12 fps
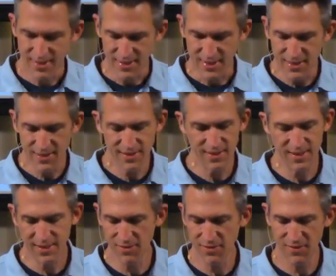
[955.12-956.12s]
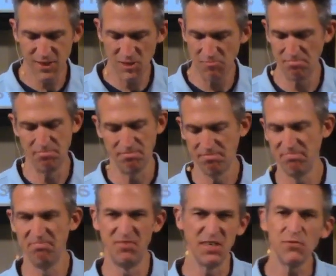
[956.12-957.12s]
Anything seem
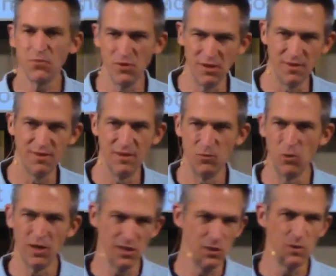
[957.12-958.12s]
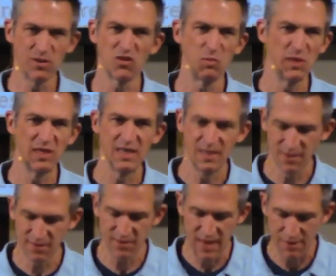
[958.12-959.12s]
different than what you
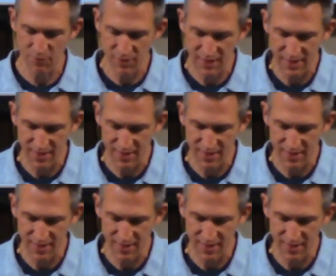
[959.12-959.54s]
experience in everyday